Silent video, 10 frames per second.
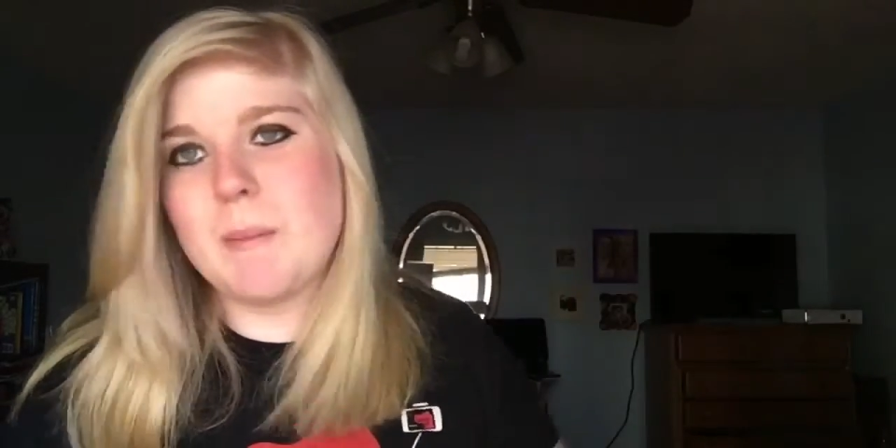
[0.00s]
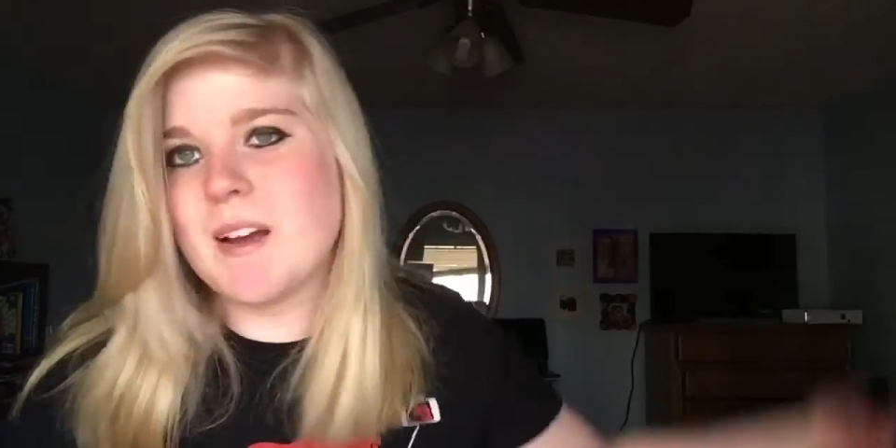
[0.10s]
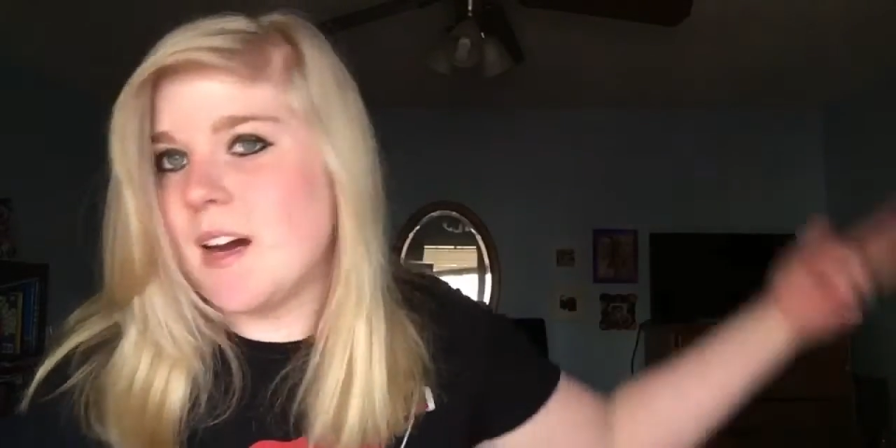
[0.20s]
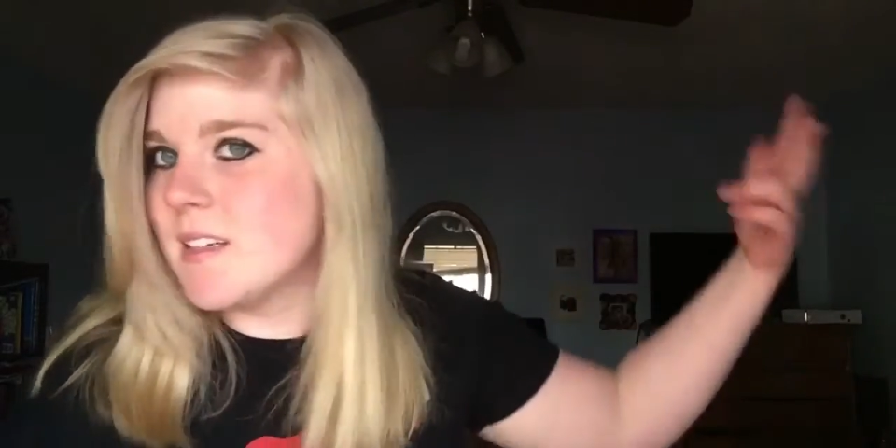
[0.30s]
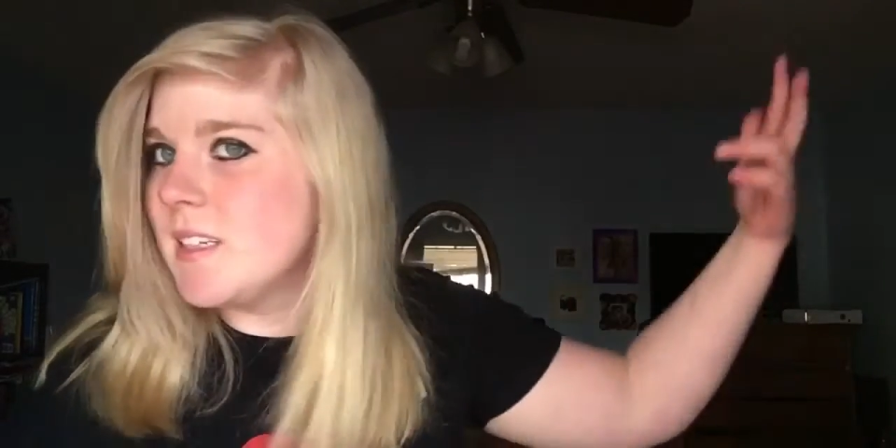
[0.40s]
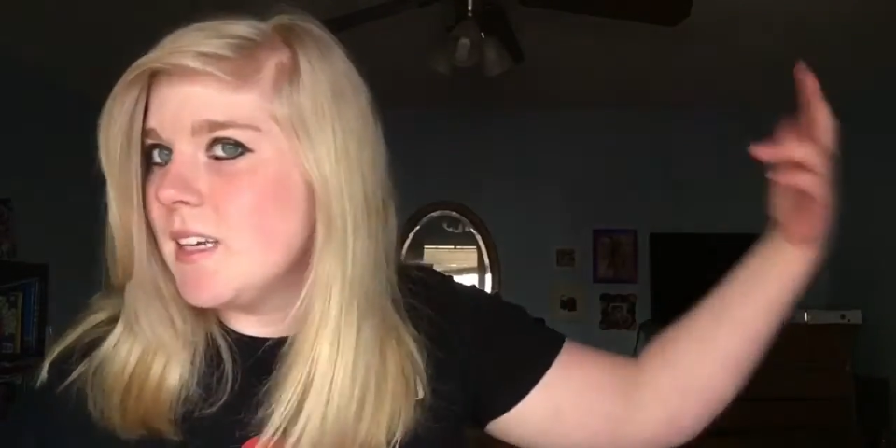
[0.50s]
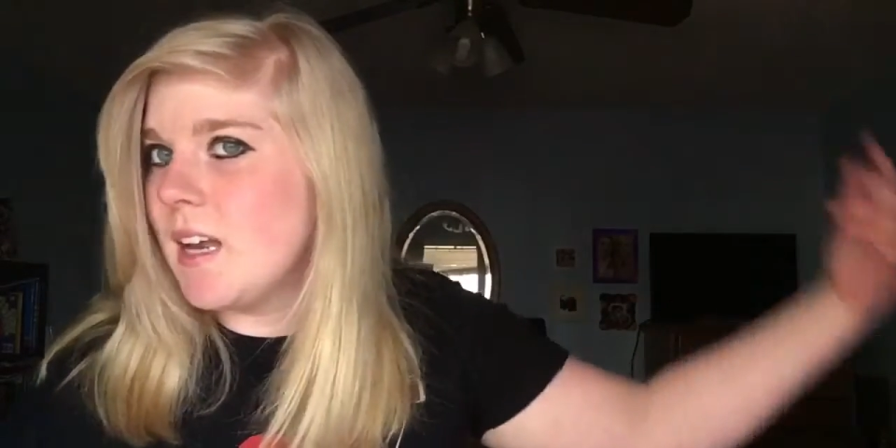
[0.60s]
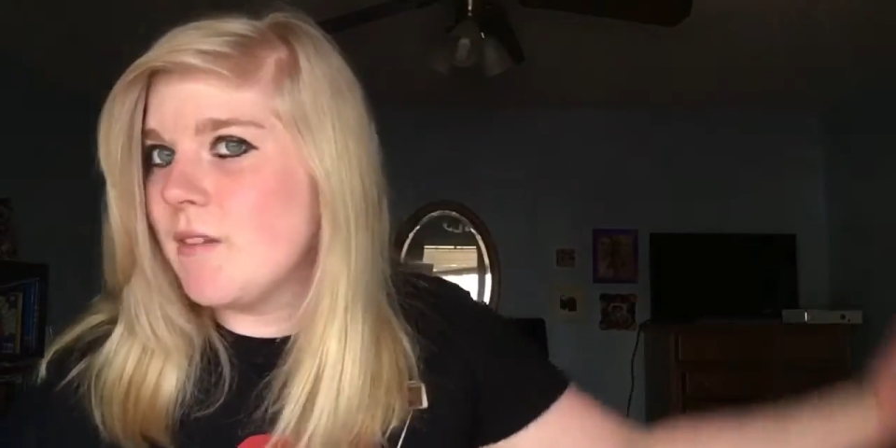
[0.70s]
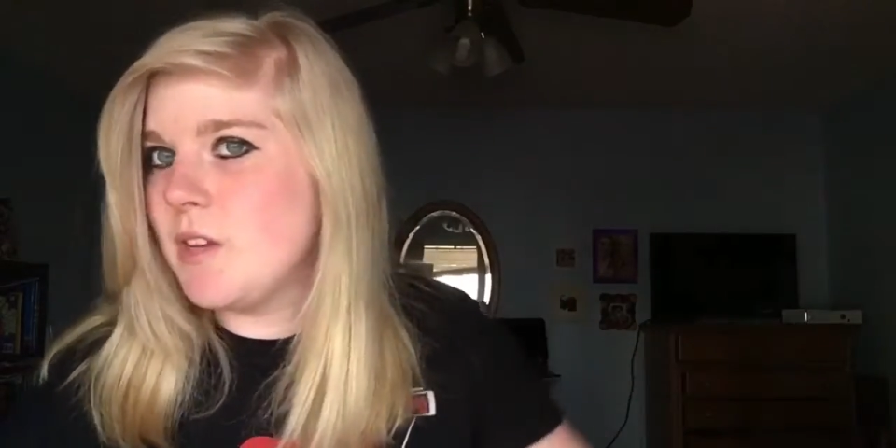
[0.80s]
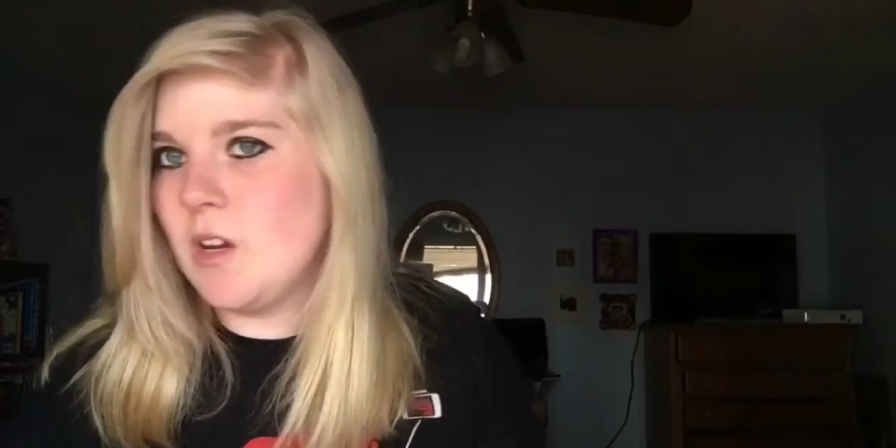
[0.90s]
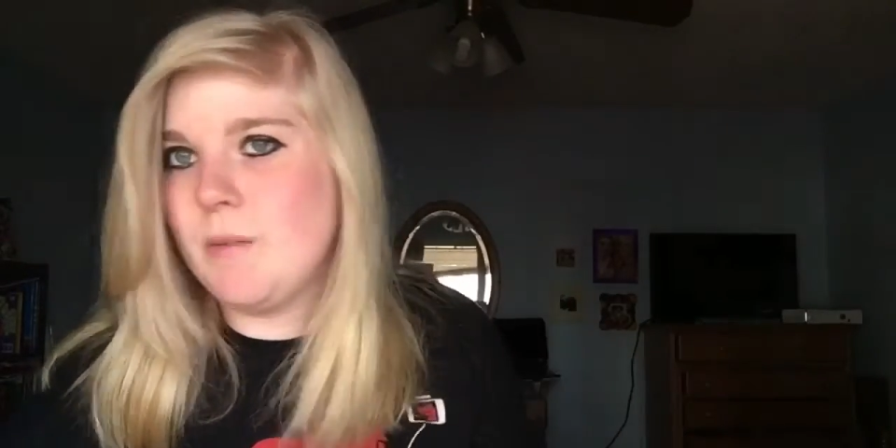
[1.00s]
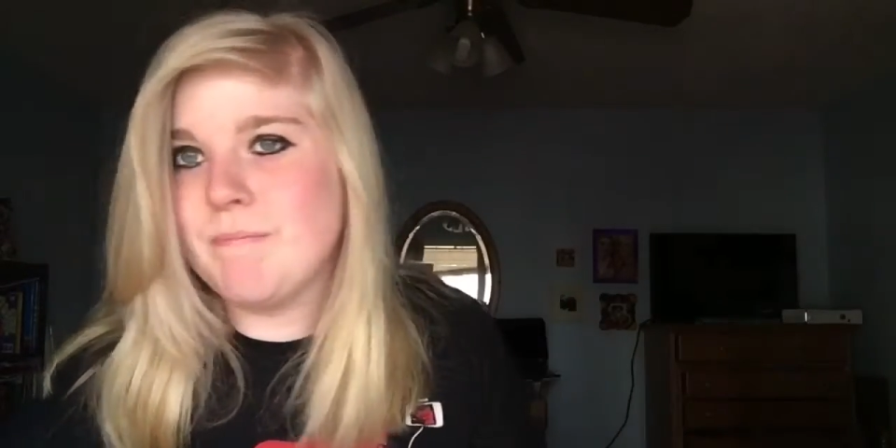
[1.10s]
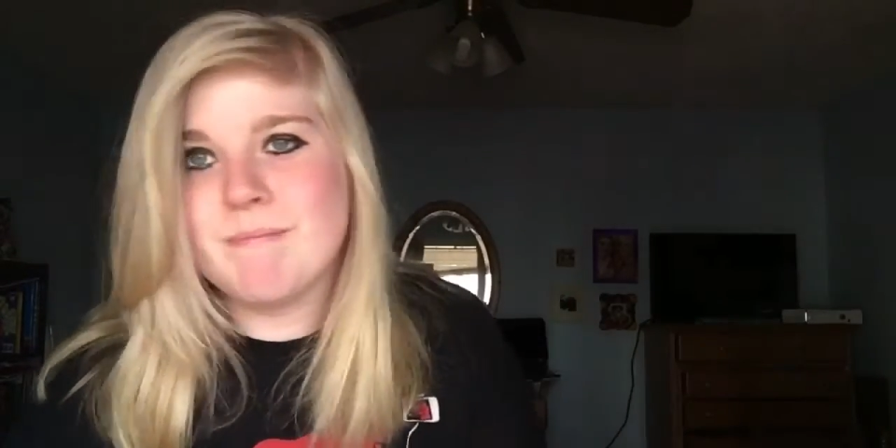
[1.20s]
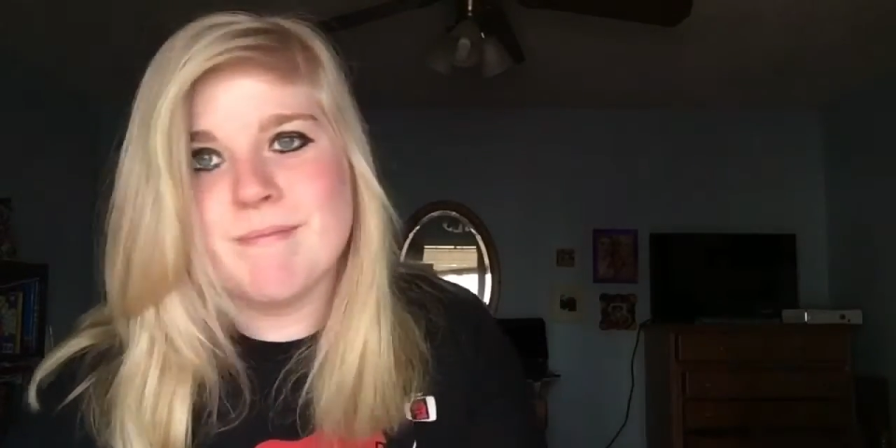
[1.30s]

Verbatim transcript: my content, and if you don't